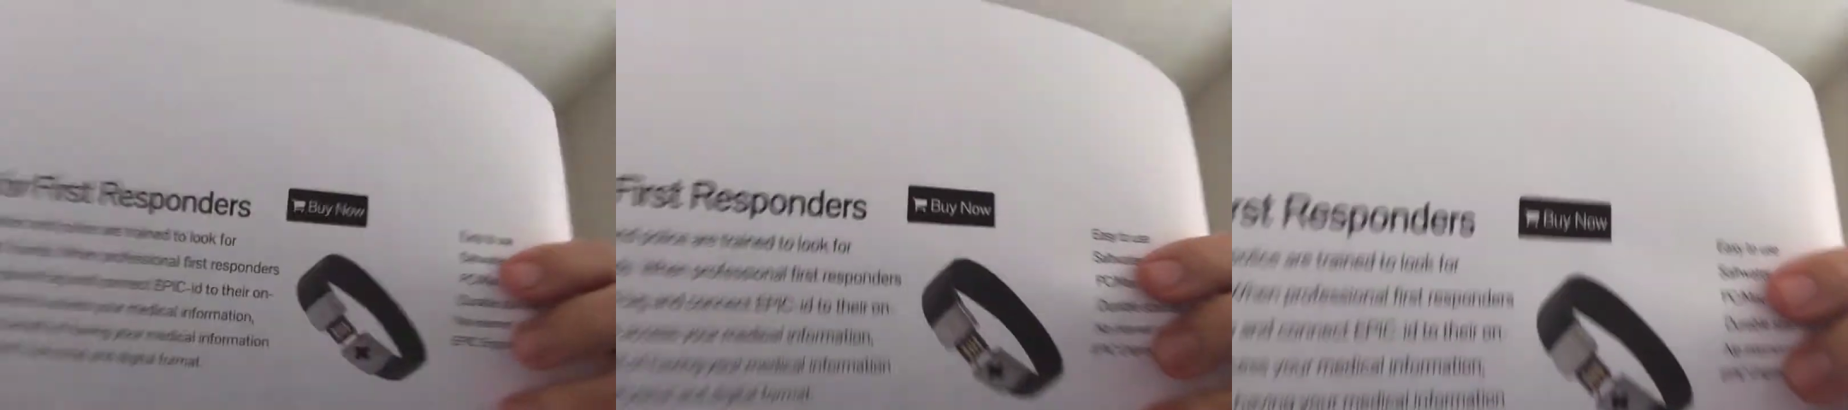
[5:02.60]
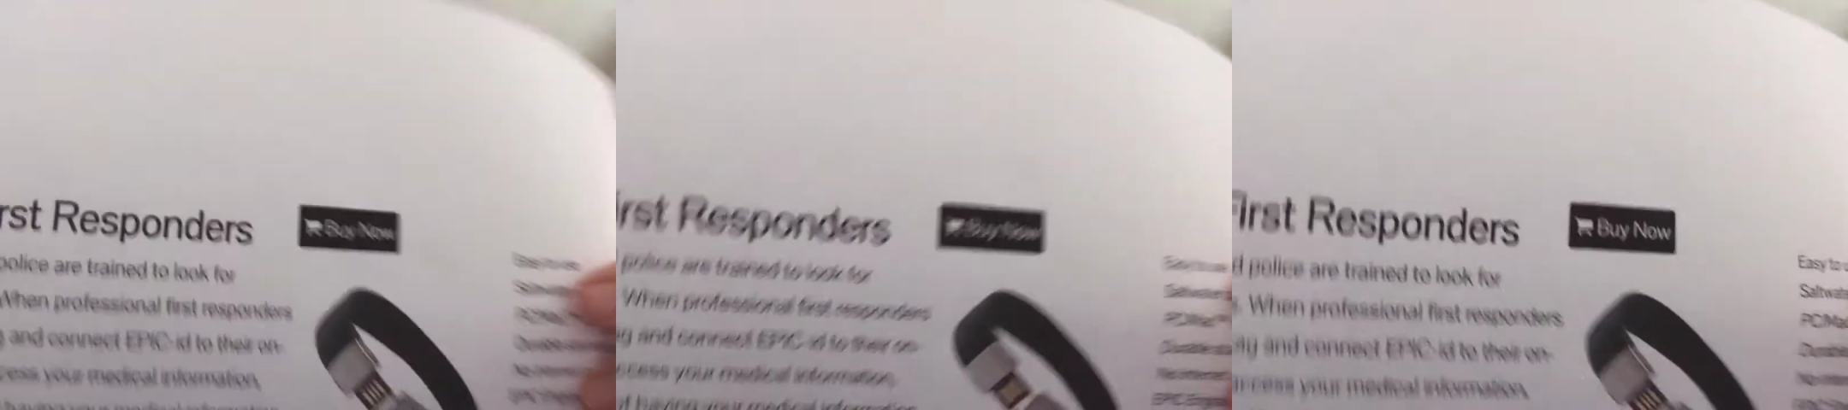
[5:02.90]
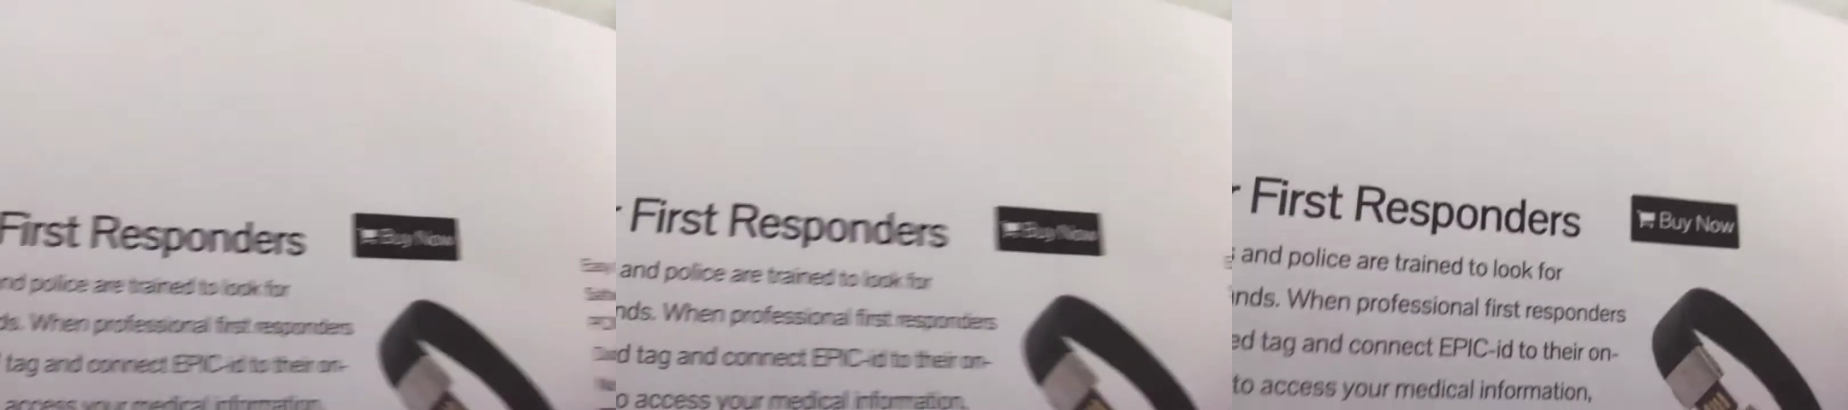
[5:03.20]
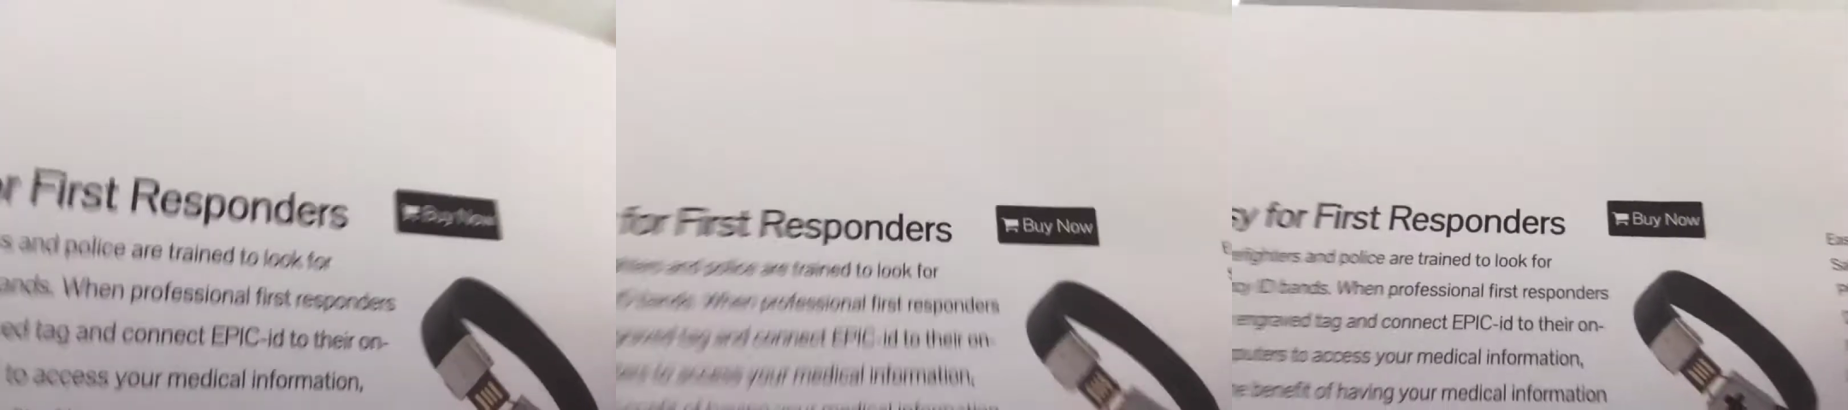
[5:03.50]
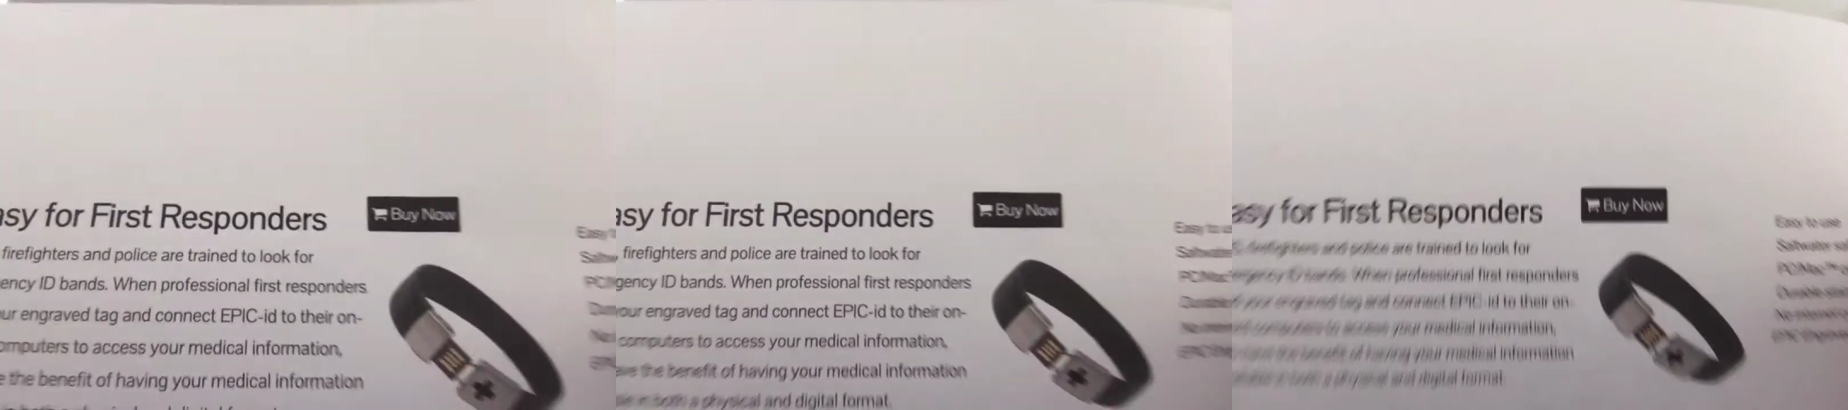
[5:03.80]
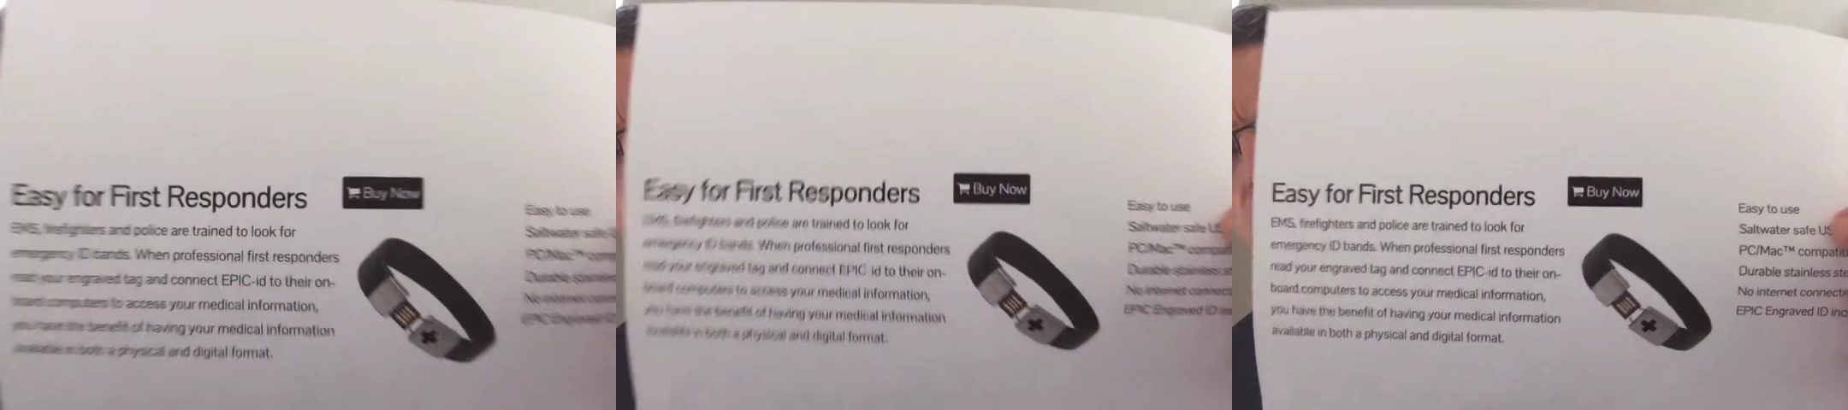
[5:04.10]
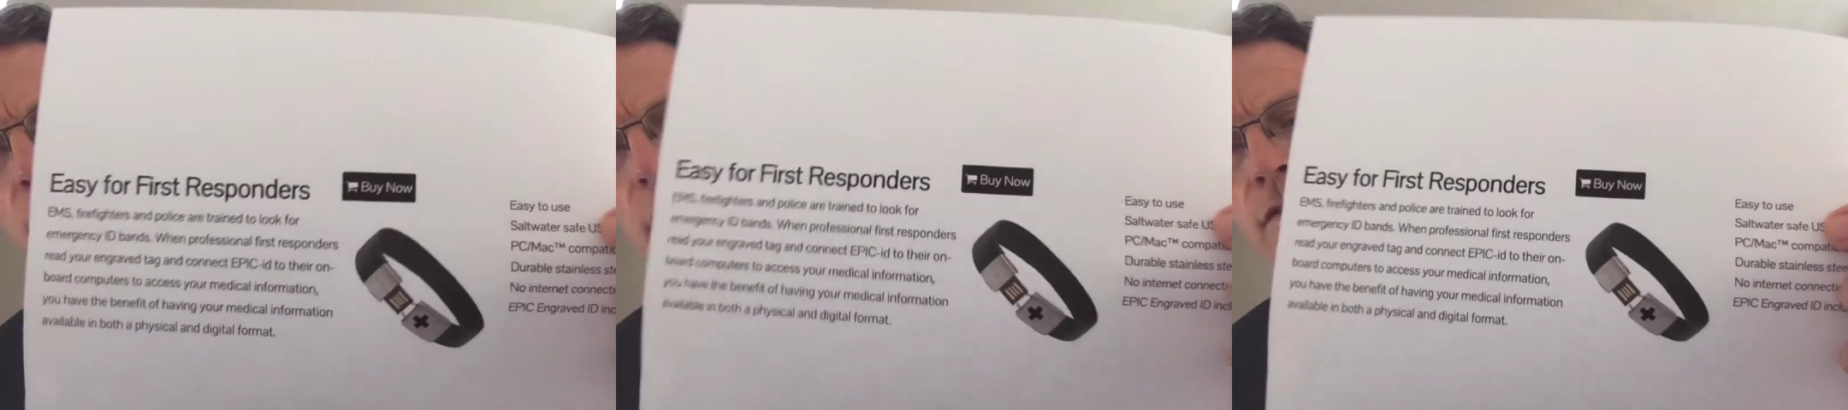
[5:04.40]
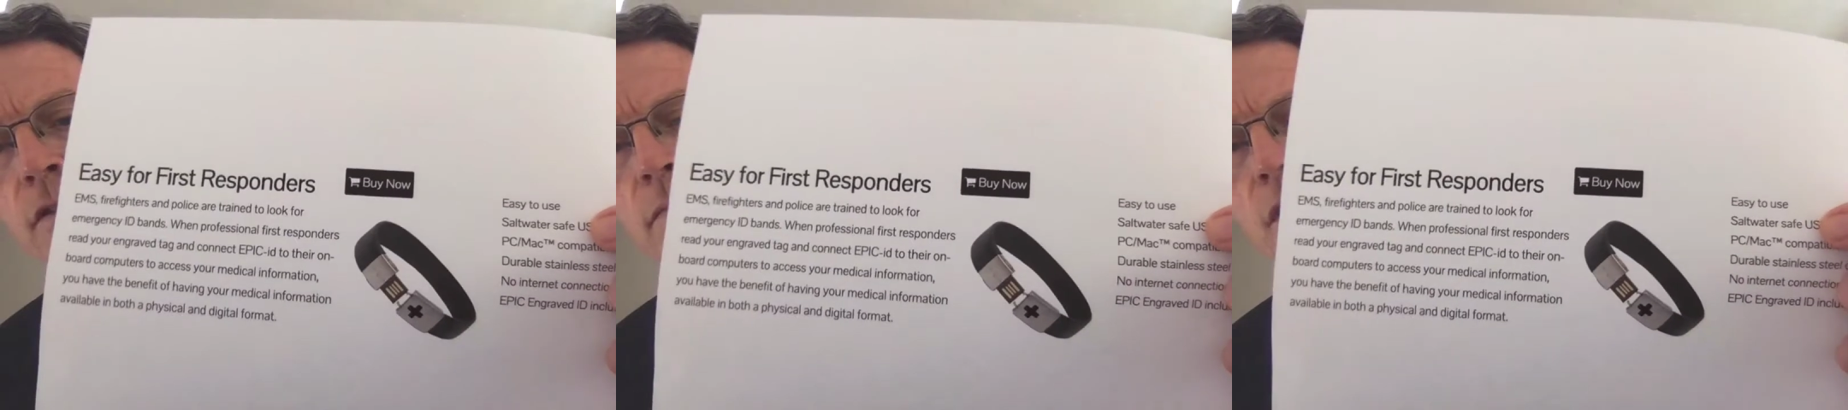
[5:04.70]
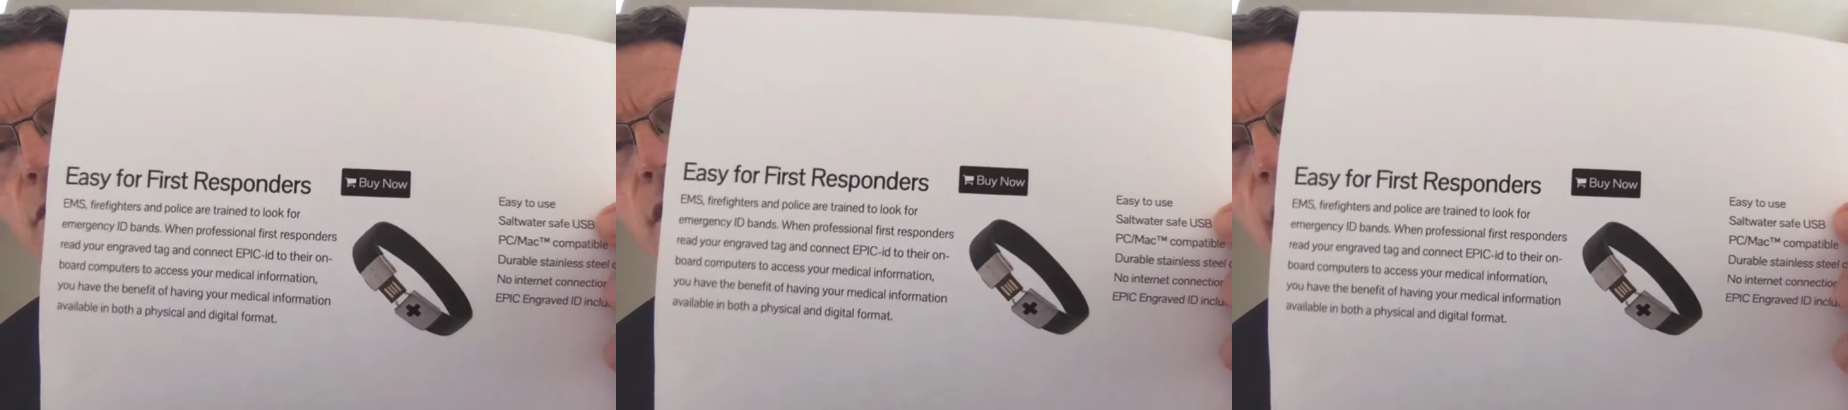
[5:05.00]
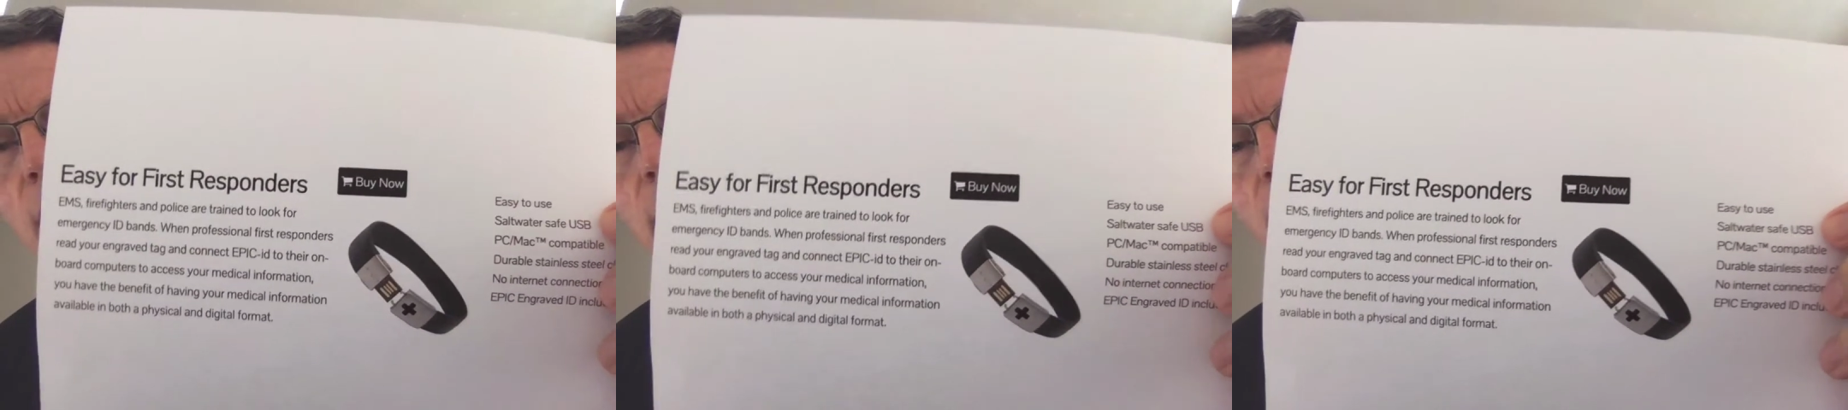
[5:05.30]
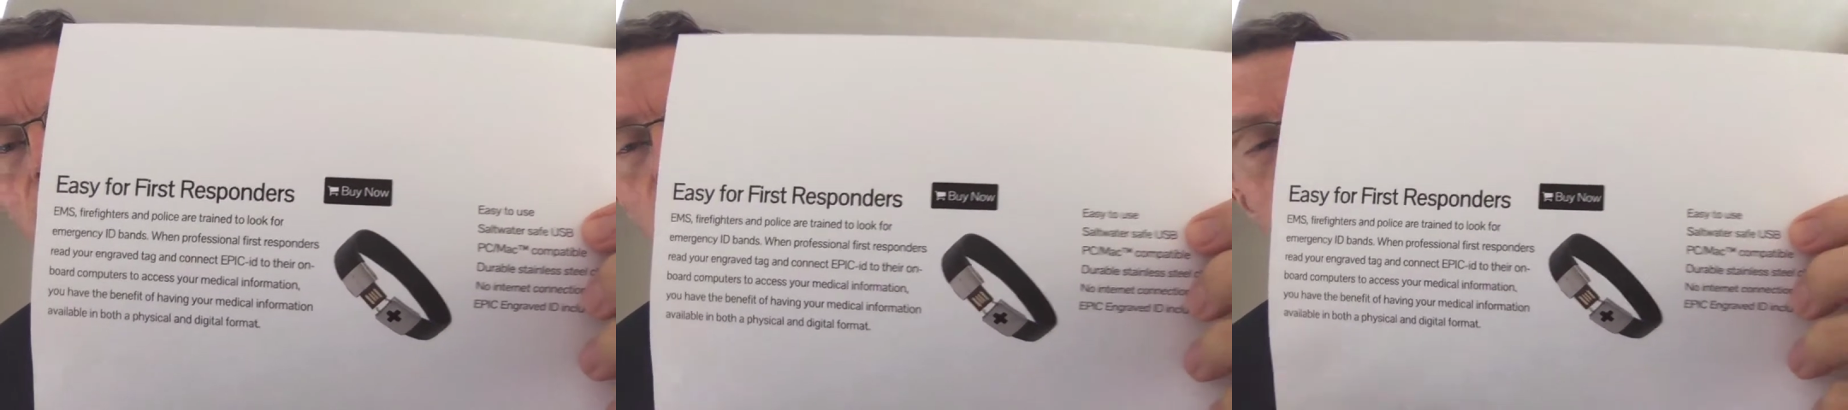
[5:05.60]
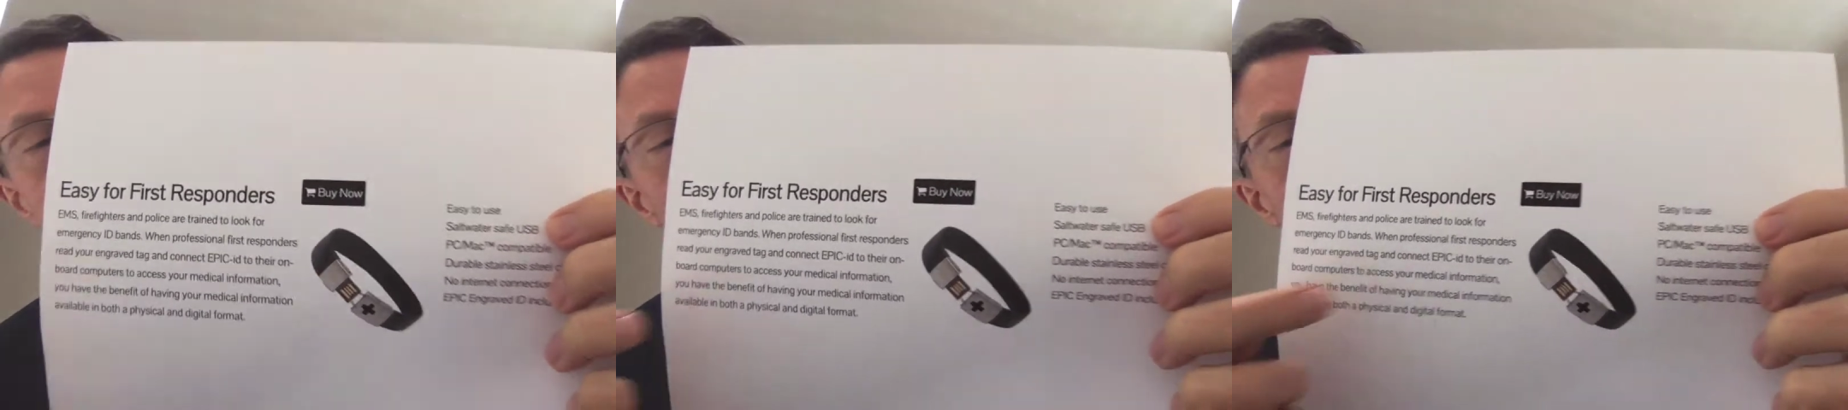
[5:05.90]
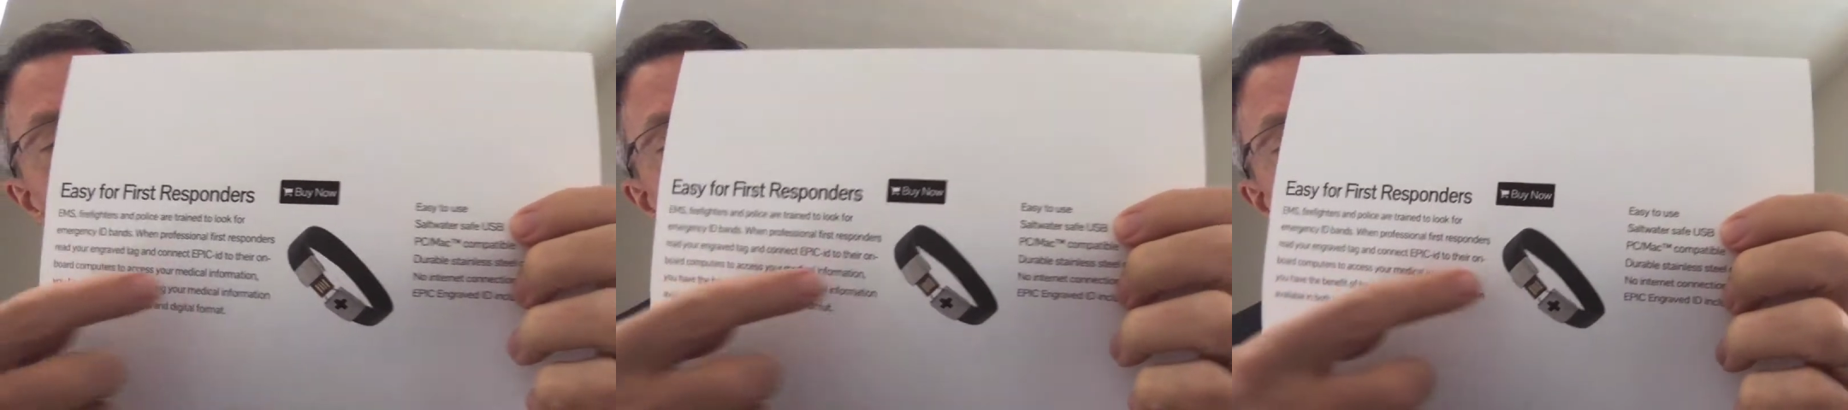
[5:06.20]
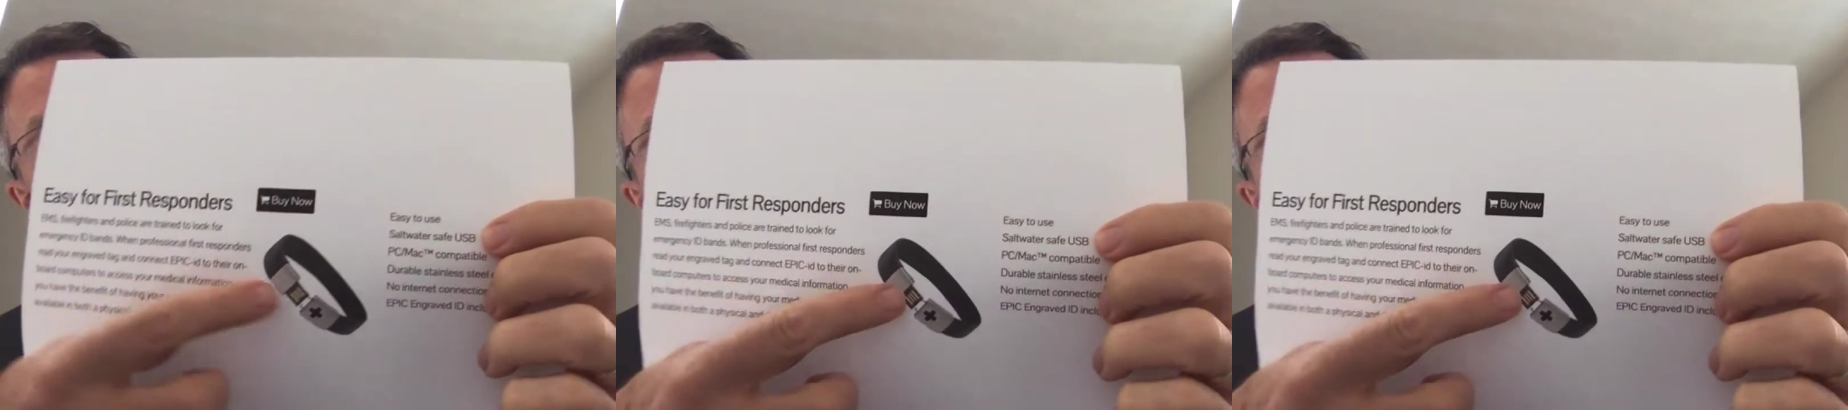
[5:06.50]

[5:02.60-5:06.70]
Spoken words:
(no speaker visible)